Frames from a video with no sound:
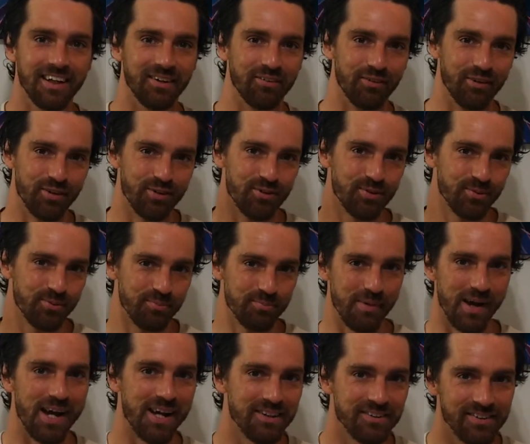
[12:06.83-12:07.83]
and we
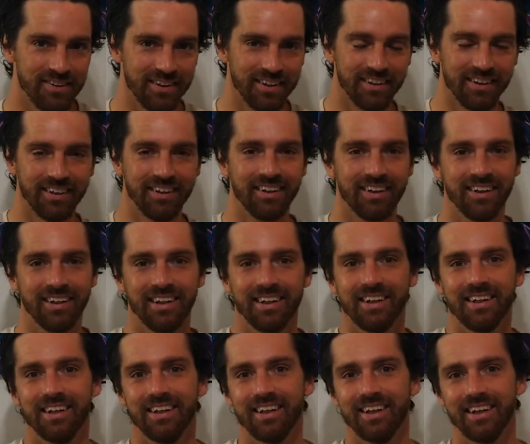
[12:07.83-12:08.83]
smashed it
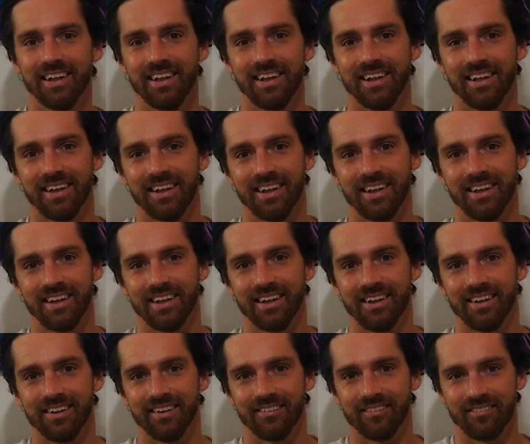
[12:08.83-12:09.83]

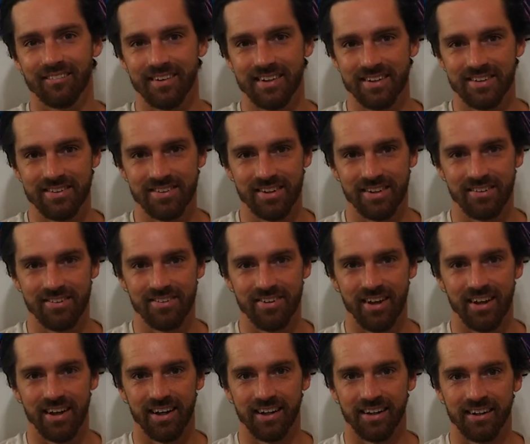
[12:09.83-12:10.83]
and reached
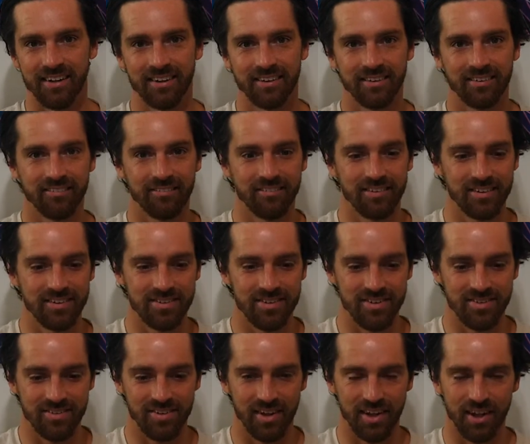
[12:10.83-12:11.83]
inside, reached
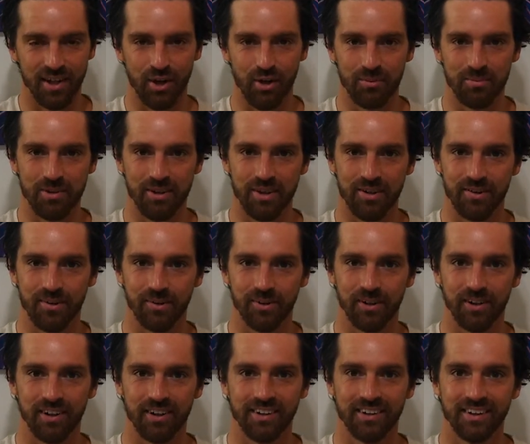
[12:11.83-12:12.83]
inside, opened the
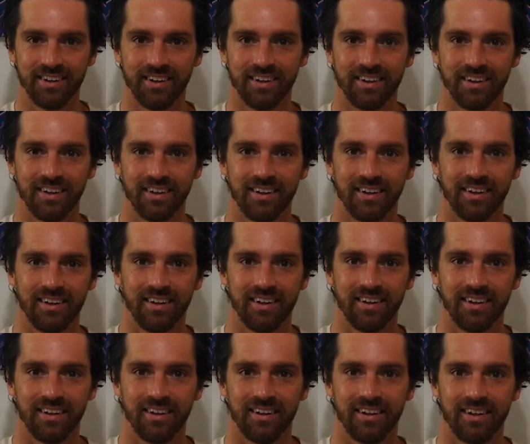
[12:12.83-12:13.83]
door,
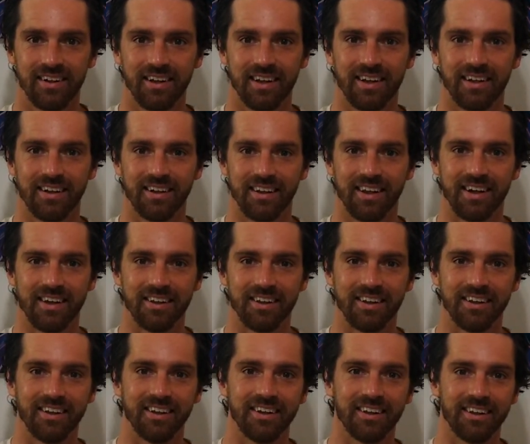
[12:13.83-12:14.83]
and
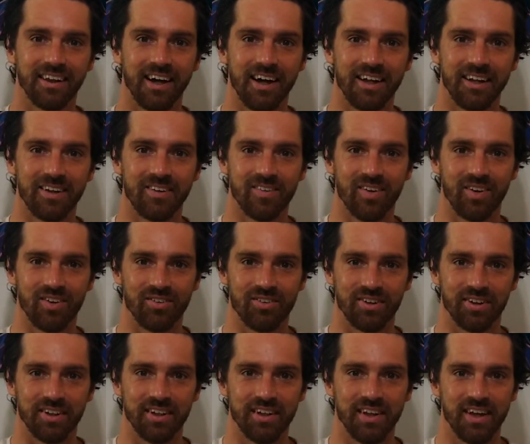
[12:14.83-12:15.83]
got got his
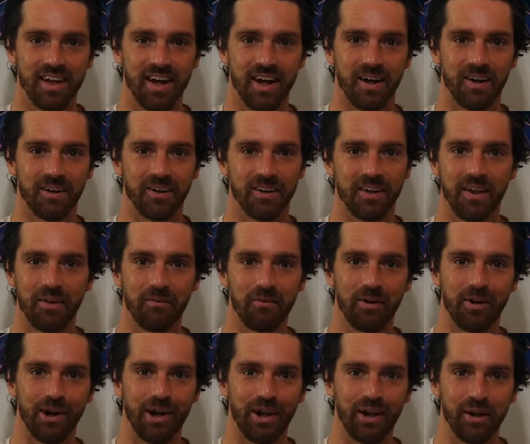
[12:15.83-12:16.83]
extra key out. And then we
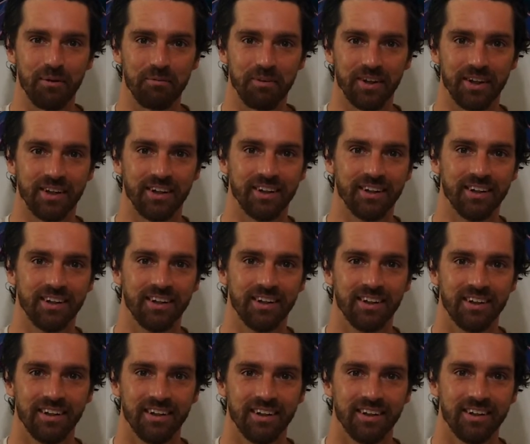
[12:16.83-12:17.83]
we're all able to
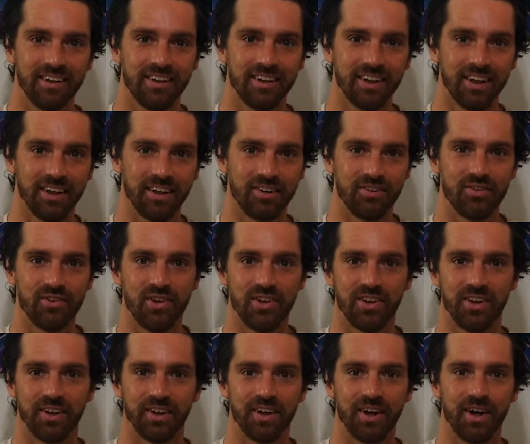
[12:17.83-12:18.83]
like sit
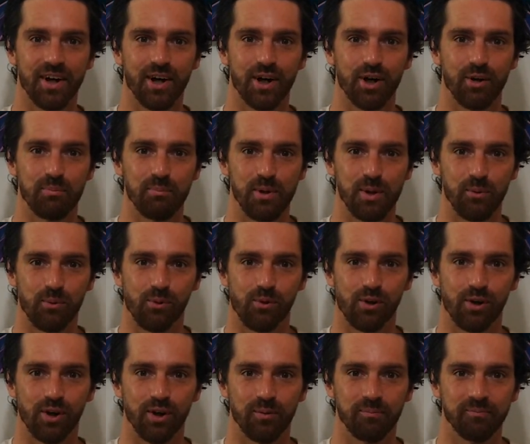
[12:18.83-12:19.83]
in the car and be
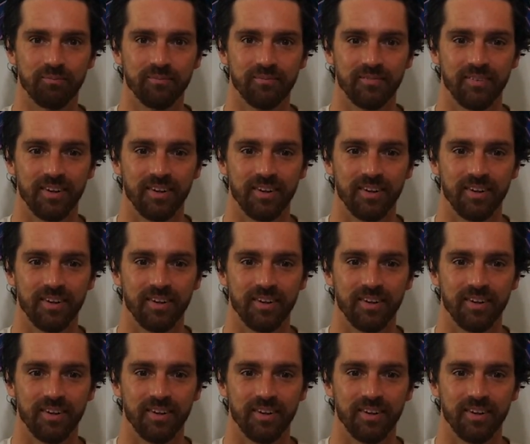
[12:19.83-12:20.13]
warm.